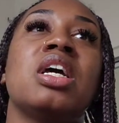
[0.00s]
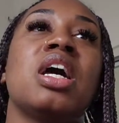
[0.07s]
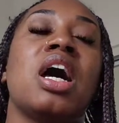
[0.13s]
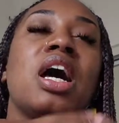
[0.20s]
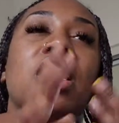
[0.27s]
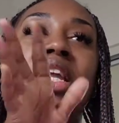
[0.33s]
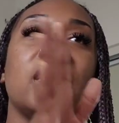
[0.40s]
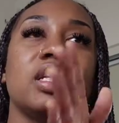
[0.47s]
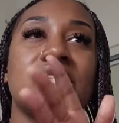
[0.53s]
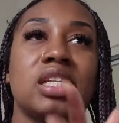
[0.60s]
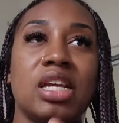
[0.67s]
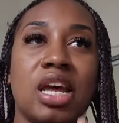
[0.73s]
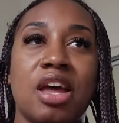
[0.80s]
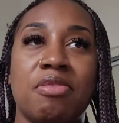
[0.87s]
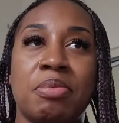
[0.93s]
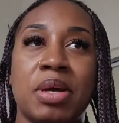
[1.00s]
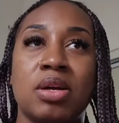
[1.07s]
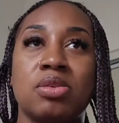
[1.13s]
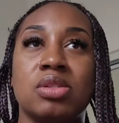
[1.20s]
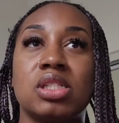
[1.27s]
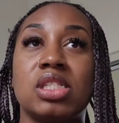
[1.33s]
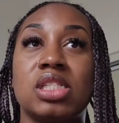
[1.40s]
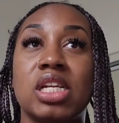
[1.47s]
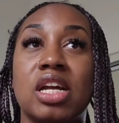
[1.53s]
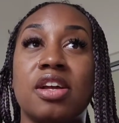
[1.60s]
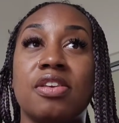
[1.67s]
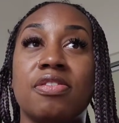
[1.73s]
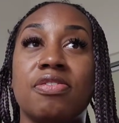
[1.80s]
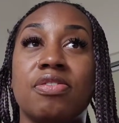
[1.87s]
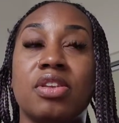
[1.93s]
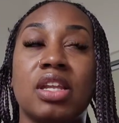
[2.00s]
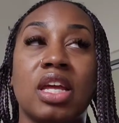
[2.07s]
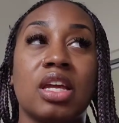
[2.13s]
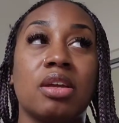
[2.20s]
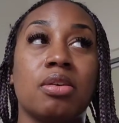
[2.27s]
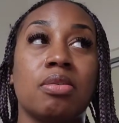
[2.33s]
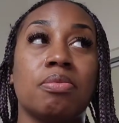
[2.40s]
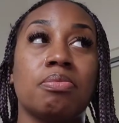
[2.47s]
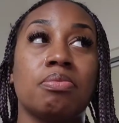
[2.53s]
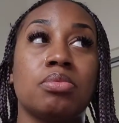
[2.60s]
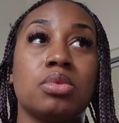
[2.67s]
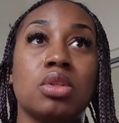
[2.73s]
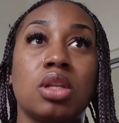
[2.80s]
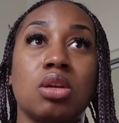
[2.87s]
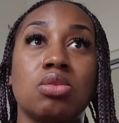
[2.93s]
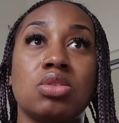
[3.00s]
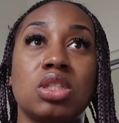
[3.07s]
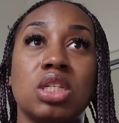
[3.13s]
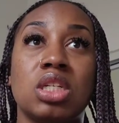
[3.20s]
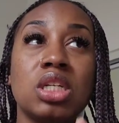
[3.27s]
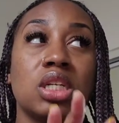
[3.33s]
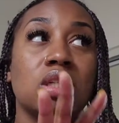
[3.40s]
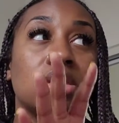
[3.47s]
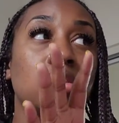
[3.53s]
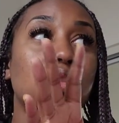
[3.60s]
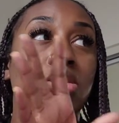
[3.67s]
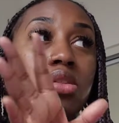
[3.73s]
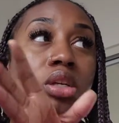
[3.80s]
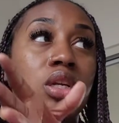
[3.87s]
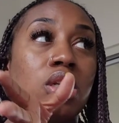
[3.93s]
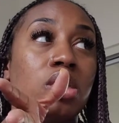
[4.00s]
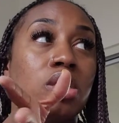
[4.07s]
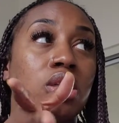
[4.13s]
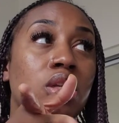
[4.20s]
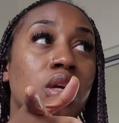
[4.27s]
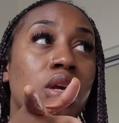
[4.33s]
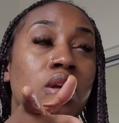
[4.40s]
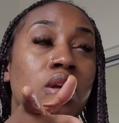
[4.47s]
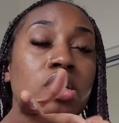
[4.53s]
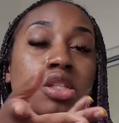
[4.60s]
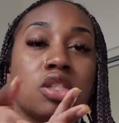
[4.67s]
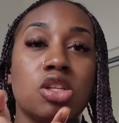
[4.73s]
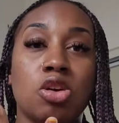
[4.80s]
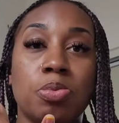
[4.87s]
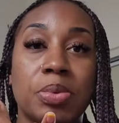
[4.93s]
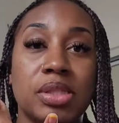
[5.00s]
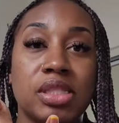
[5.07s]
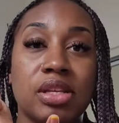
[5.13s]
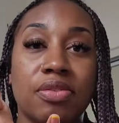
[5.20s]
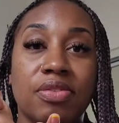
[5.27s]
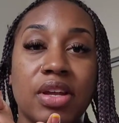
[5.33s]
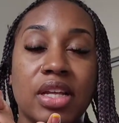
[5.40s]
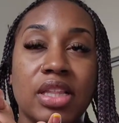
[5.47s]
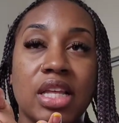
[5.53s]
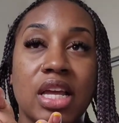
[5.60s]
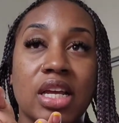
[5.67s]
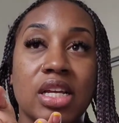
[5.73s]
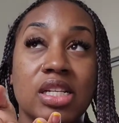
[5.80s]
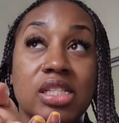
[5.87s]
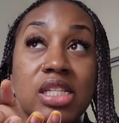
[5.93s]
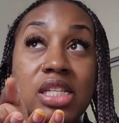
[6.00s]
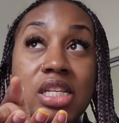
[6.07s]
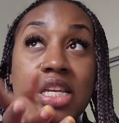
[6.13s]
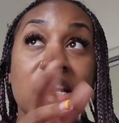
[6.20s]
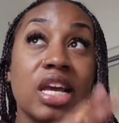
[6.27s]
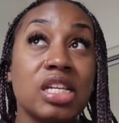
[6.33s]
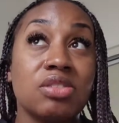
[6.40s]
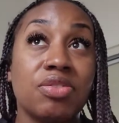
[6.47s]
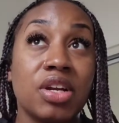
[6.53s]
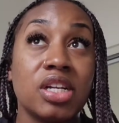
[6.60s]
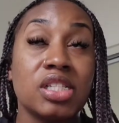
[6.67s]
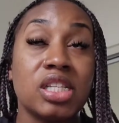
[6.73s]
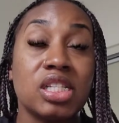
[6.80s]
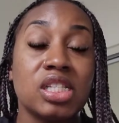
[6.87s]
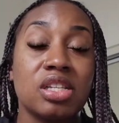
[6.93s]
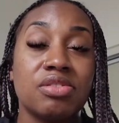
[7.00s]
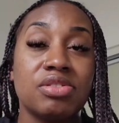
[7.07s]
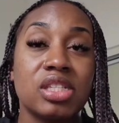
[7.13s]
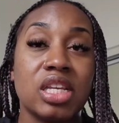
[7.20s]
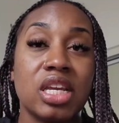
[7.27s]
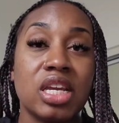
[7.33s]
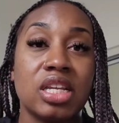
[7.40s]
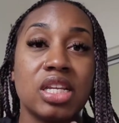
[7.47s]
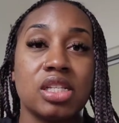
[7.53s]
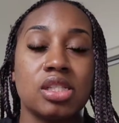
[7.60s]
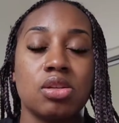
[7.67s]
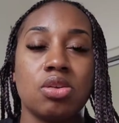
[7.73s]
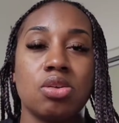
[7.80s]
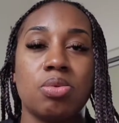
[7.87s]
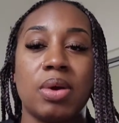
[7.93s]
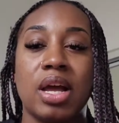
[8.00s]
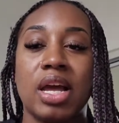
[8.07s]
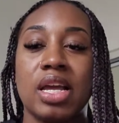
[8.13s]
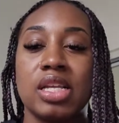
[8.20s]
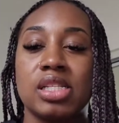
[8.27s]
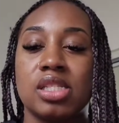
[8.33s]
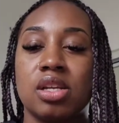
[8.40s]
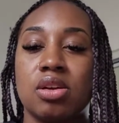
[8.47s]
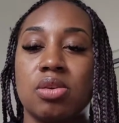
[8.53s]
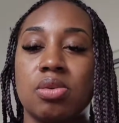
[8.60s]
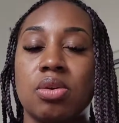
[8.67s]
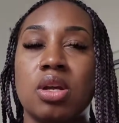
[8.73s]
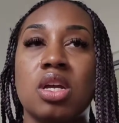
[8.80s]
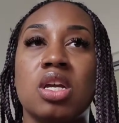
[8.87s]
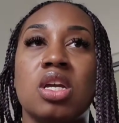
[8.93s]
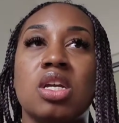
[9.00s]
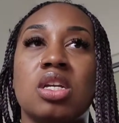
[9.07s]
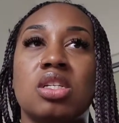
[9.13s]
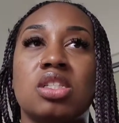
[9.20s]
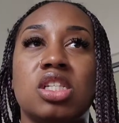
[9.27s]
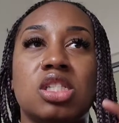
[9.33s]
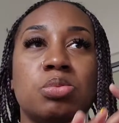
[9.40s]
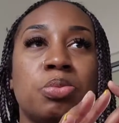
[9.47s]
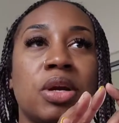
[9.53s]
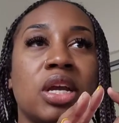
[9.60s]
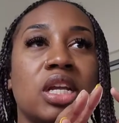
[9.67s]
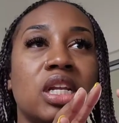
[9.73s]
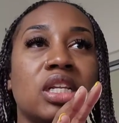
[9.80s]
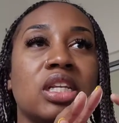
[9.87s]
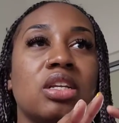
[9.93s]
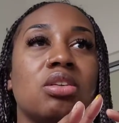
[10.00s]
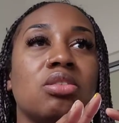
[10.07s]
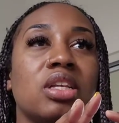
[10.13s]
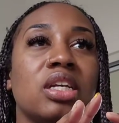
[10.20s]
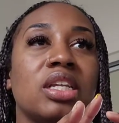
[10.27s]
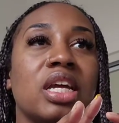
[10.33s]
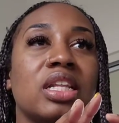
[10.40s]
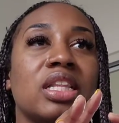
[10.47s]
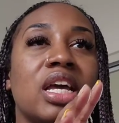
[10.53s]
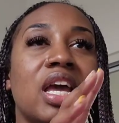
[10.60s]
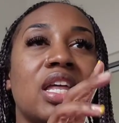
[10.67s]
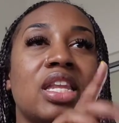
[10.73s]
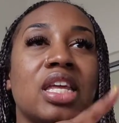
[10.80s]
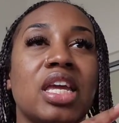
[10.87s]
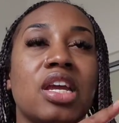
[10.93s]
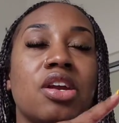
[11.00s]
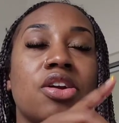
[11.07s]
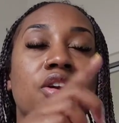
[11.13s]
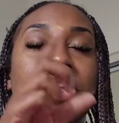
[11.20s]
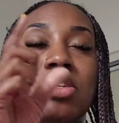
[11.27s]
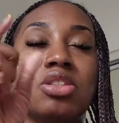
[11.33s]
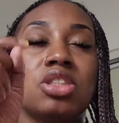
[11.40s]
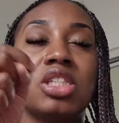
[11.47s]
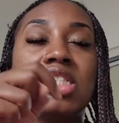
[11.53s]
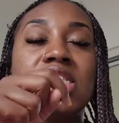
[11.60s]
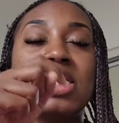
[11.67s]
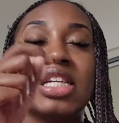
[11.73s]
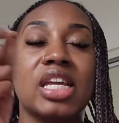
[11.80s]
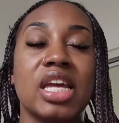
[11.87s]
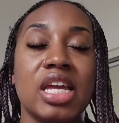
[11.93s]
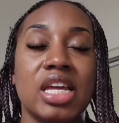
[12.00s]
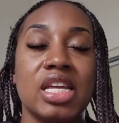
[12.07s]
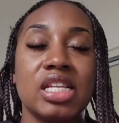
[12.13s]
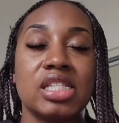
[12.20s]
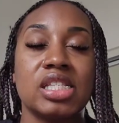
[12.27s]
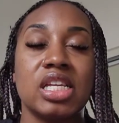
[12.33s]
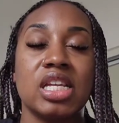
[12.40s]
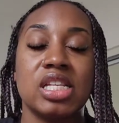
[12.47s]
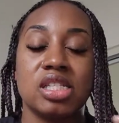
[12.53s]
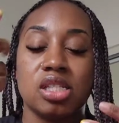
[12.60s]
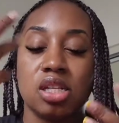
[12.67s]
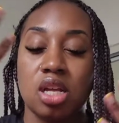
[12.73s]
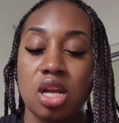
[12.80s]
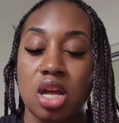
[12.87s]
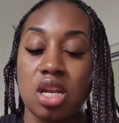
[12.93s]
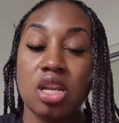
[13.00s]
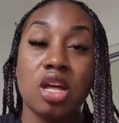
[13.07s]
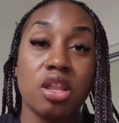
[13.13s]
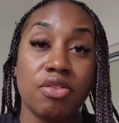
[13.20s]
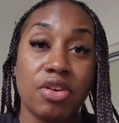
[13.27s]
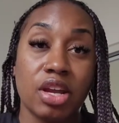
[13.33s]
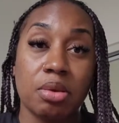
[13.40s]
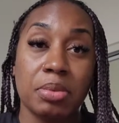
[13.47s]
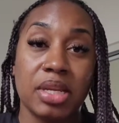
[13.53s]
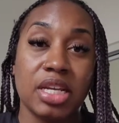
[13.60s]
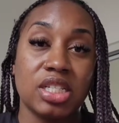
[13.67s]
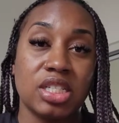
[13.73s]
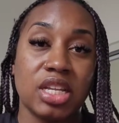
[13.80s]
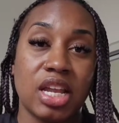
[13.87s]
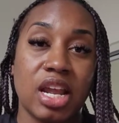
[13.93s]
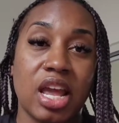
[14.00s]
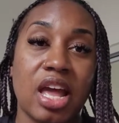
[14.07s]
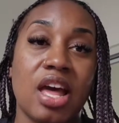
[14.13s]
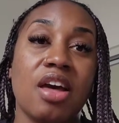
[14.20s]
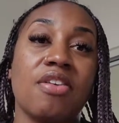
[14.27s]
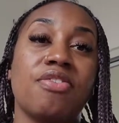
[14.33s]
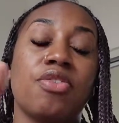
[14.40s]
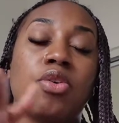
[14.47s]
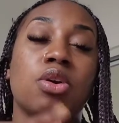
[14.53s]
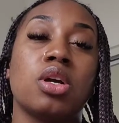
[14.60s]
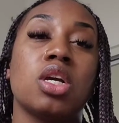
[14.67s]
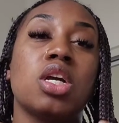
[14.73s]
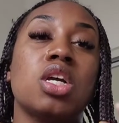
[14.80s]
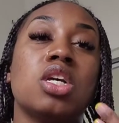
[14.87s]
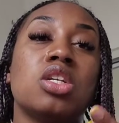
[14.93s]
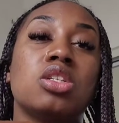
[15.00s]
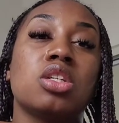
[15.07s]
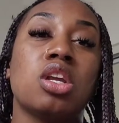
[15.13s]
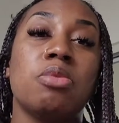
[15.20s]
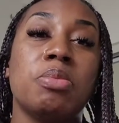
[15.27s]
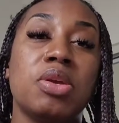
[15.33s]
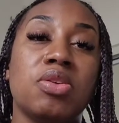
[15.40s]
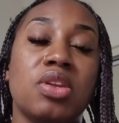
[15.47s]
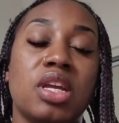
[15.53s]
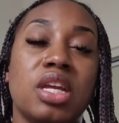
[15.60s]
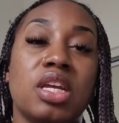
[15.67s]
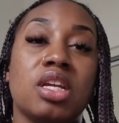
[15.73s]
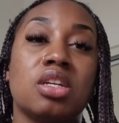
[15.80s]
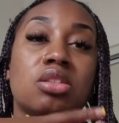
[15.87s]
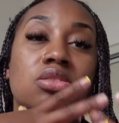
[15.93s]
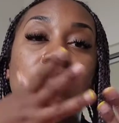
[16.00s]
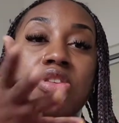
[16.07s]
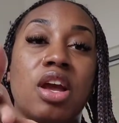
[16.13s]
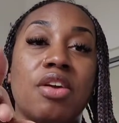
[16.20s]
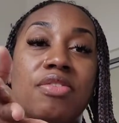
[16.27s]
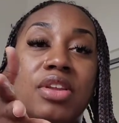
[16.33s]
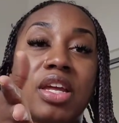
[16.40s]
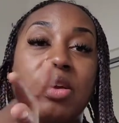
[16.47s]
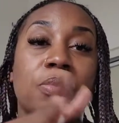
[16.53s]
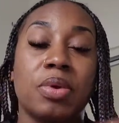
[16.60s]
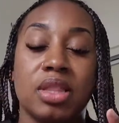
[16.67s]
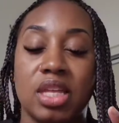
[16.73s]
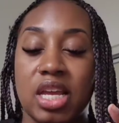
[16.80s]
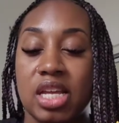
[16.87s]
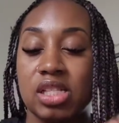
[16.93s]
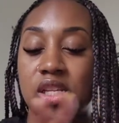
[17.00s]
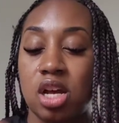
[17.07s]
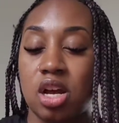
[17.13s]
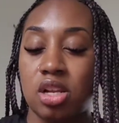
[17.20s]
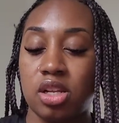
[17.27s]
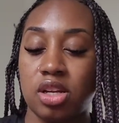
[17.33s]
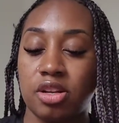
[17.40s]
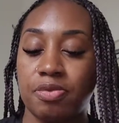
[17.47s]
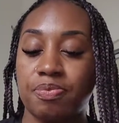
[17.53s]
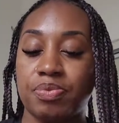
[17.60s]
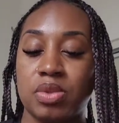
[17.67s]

I like to have my own stuff, like lotion and soap and stuff like that, because he has very sensitive skin, and so do I. So just bringing a little thing like that in the carry-on just in case is another recommendation that I have for commuting, traveling with a toddler.